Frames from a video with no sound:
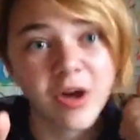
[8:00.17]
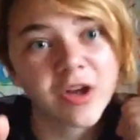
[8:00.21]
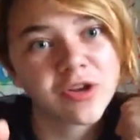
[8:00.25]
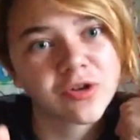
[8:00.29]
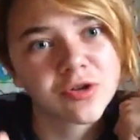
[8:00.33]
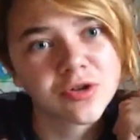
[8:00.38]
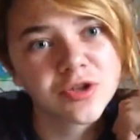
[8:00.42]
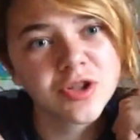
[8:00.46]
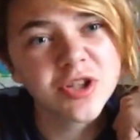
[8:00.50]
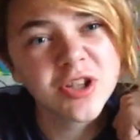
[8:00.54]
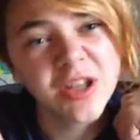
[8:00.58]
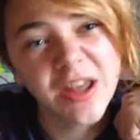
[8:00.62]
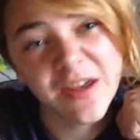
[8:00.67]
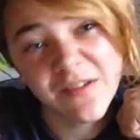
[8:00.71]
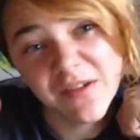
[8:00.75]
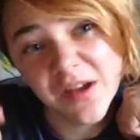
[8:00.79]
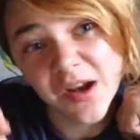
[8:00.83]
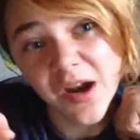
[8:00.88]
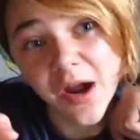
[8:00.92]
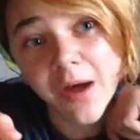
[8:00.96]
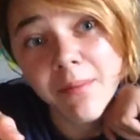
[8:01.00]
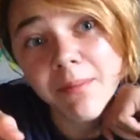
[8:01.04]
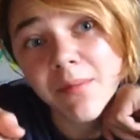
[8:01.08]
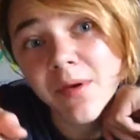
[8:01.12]
I told you to give
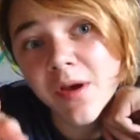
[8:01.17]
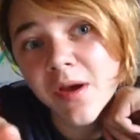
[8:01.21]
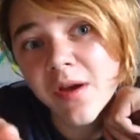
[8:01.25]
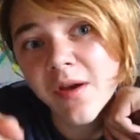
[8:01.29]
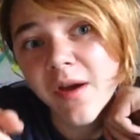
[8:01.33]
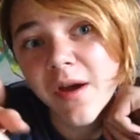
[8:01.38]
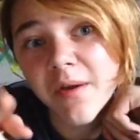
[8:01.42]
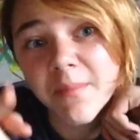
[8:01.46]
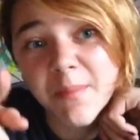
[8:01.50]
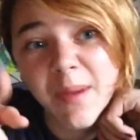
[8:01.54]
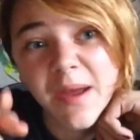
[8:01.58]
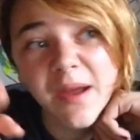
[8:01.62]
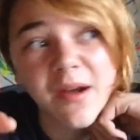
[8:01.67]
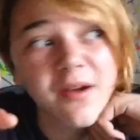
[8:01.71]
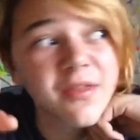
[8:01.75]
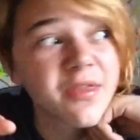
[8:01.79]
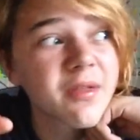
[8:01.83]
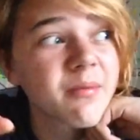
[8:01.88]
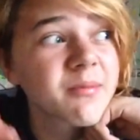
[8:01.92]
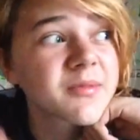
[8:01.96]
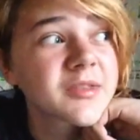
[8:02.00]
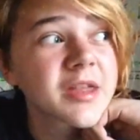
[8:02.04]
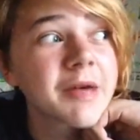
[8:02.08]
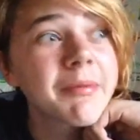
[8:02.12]
it a big
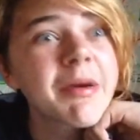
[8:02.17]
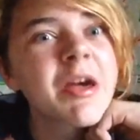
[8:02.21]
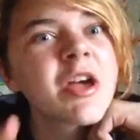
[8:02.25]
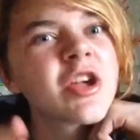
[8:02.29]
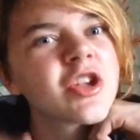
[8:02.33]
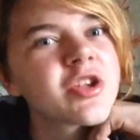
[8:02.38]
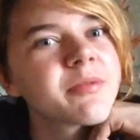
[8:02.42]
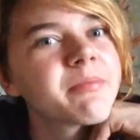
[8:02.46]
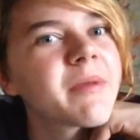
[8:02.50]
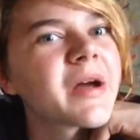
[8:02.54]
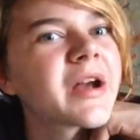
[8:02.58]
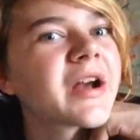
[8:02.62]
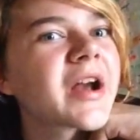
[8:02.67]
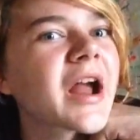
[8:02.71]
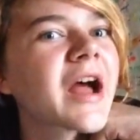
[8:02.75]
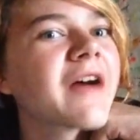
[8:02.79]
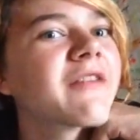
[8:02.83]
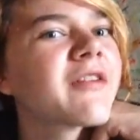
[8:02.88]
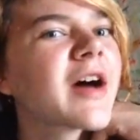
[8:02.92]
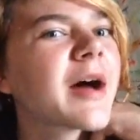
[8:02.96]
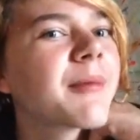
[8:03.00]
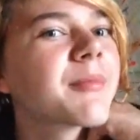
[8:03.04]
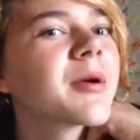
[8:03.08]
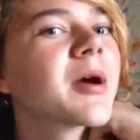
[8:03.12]
thumbs up. You better
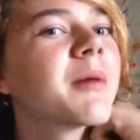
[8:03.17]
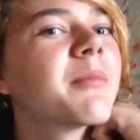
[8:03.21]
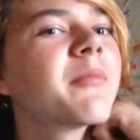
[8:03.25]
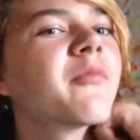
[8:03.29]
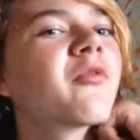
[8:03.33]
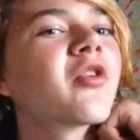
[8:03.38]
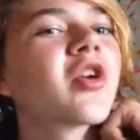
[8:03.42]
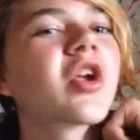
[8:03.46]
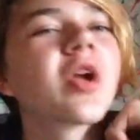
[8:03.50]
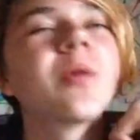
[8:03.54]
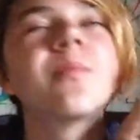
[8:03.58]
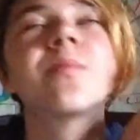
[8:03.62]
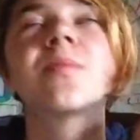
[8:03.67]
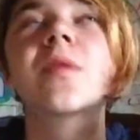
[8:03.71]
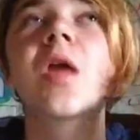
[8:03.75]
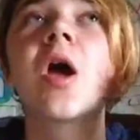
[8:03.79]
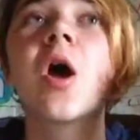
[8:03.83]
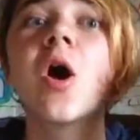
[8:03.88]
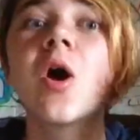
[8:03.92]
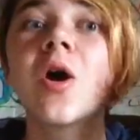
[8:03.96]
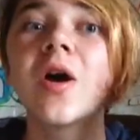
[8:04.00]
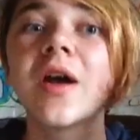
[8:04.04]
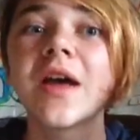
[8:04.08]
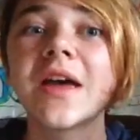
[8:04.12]
have a look.
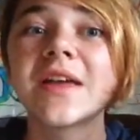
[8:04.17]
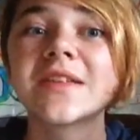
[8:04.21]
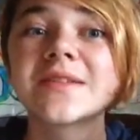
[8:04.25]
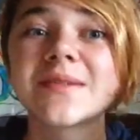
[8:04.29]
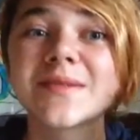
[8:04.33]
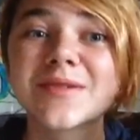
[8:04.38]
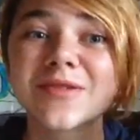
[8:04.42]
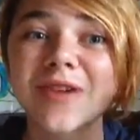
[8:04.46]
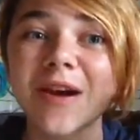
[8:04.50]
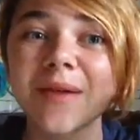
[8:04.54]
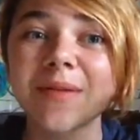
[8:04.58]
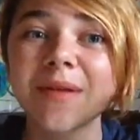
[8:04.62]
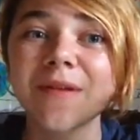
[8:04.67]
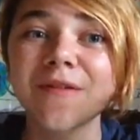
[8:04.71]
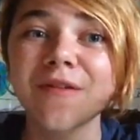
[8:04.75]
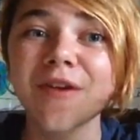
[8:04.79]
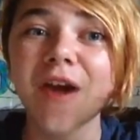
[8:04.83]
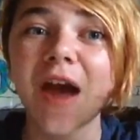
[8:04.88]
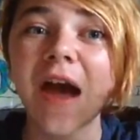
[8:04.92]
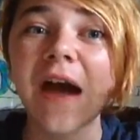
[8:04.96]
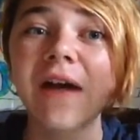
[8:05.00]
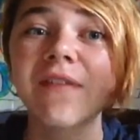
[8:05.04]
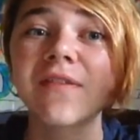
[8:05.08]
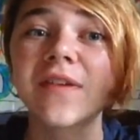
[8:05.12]
And subscribe if
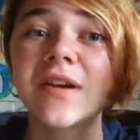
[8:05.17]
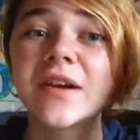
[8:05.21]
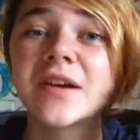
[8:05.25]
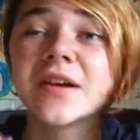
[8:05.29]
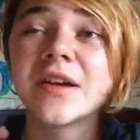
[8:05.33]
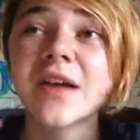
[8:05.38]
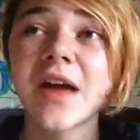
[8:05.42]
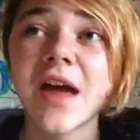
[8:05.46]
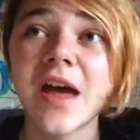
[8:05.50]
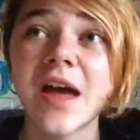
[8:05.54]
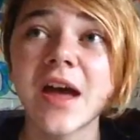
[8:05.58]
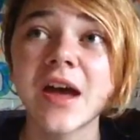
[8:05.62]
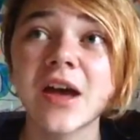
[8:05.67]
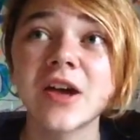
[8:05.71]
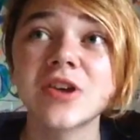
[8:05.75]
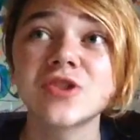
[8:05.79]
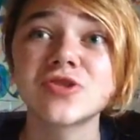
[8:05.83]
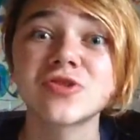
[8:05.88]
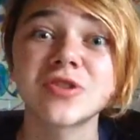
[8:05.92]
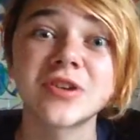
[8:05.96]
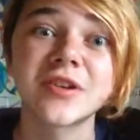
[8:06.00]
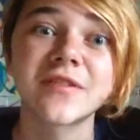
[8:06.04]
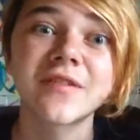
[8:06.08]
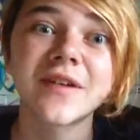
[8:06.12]
you haven't. And
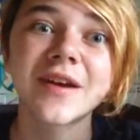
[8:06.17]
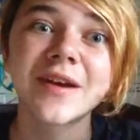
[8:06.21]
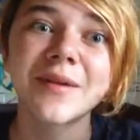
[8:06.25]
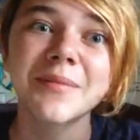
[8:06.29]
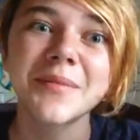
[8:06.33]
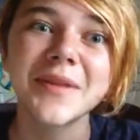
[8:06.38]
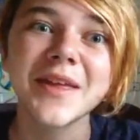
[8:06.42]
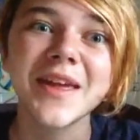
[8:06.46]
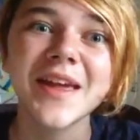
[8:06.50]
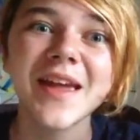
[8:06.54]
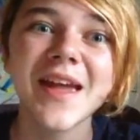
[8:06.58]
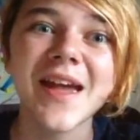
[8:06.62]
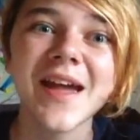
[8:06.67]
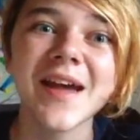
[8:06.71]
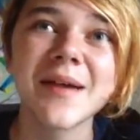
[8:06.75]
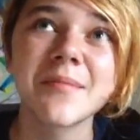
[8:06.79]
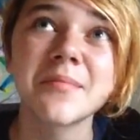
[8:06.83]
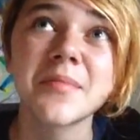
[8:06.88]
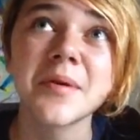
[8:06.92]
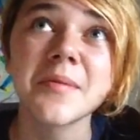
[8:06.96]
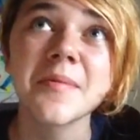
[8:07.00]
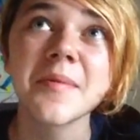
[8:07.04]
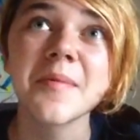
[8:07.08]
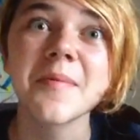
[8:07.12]
join the family.
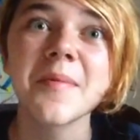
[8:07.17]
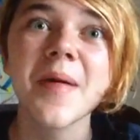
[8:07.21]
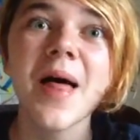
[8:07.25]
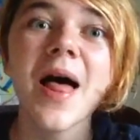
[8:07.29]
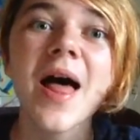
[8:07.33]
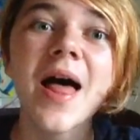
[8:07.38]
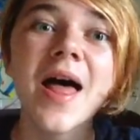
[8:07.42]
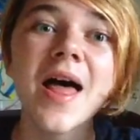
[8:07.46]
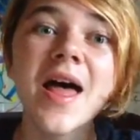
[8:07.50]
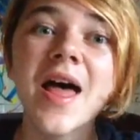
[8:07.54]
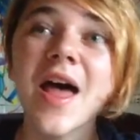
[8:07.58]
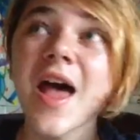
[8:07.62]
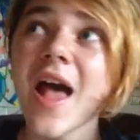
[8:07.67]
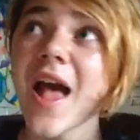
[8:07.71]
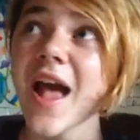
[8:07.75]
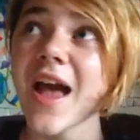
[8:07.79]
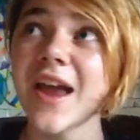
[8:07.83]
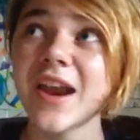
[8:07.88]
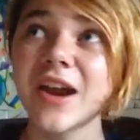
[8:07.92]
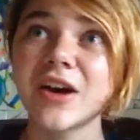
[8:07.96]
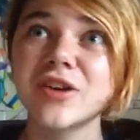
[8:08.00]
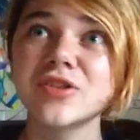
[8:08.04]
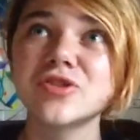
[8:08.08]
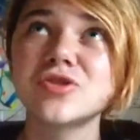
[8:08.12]
And blah, blah, blah.
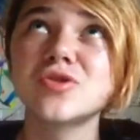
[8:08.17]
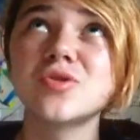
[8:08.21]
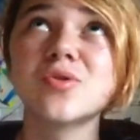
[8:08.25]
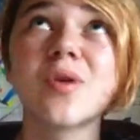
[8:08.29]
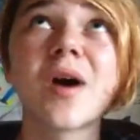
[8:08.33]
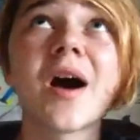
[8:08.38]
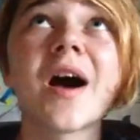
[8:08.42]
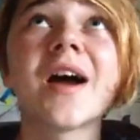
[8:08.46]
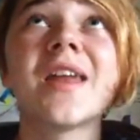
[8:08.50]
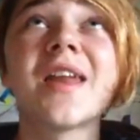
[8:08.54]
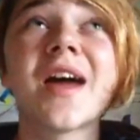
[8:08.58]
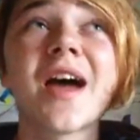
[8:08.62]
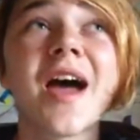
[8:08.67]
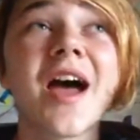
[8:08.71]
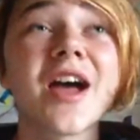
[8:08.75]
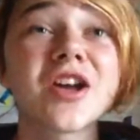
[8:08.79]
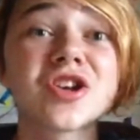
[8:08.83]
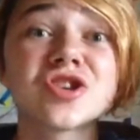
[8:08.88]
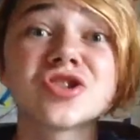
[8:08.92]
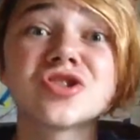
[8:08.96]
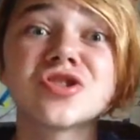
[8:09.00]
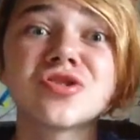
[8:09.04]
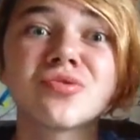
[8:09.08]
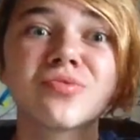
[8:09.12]
And I'll do an
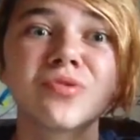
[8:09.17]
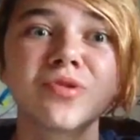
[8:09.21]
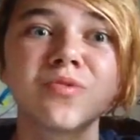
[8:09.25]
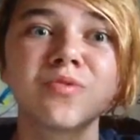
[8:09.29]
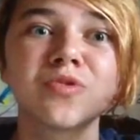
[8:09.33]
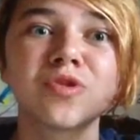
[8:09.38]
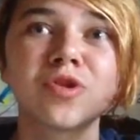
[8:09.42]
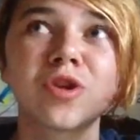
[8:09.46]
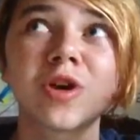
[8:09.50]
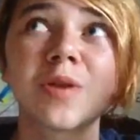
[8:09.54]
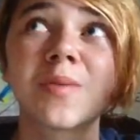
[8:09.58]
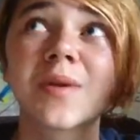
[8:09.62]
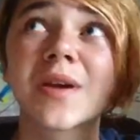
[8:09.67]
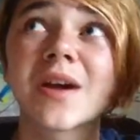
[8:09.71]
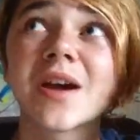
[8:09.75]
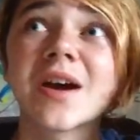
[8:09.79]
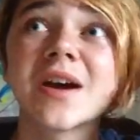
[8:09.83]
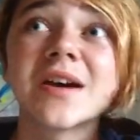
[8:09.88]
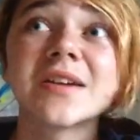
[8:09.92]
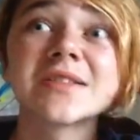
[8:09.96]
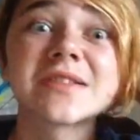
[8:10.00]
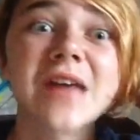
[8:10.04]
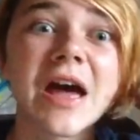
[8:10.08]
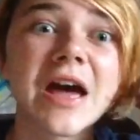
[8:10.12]
extra room tour
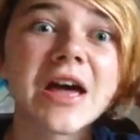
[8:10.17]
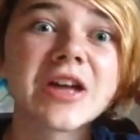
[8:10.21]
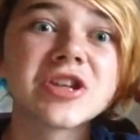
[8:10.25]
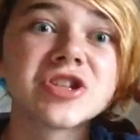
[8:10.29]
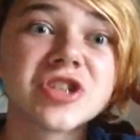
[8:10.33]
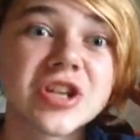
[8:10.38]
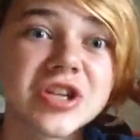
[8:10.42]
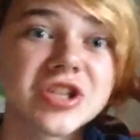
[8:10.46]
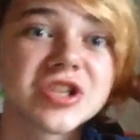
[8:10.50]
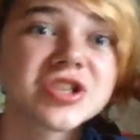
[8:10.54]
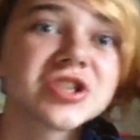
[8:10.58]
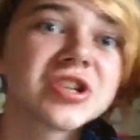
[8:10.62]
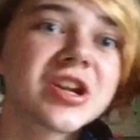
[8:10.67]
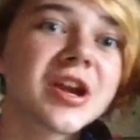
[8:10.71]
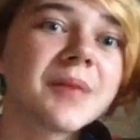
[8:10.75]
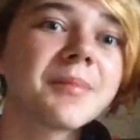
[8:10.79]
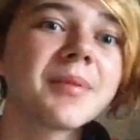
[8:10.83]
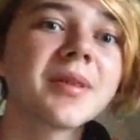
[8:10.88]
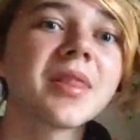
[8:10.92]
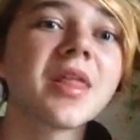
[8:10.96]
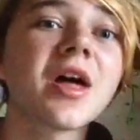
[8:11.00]
because I changed it up a